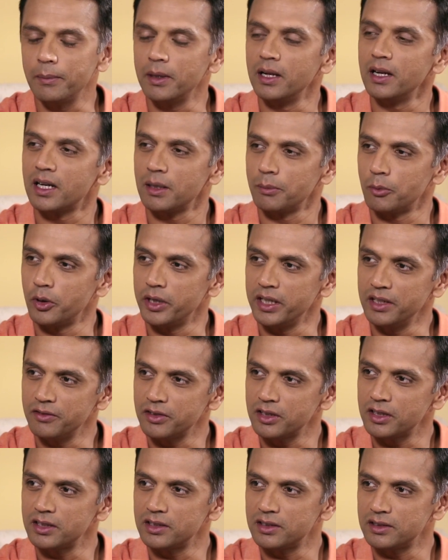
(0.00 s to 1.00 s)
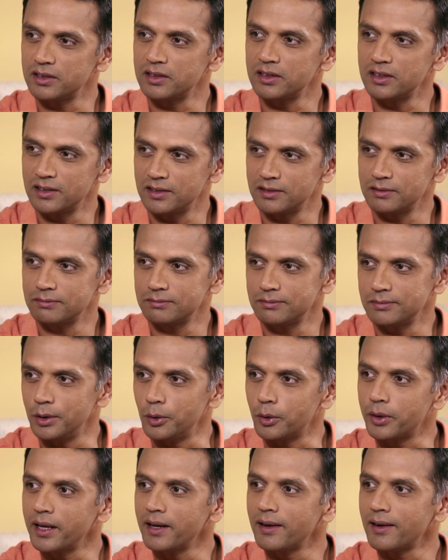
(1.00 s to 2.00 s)
inward looking
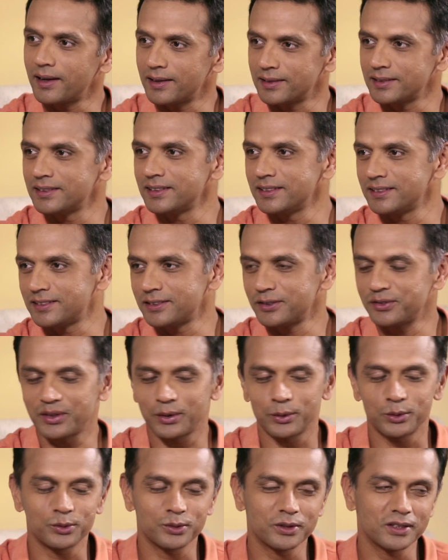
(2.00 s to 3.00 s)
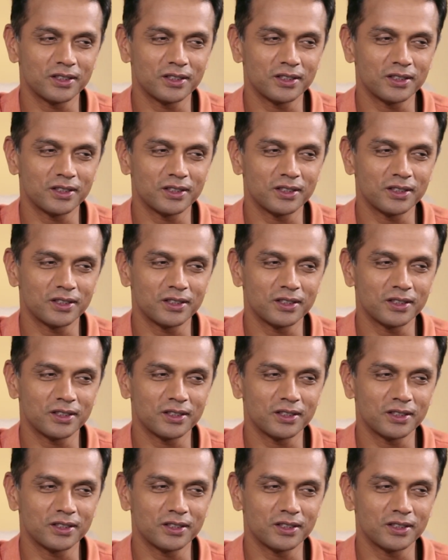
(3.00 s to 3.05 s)
rather than sort of outward looking.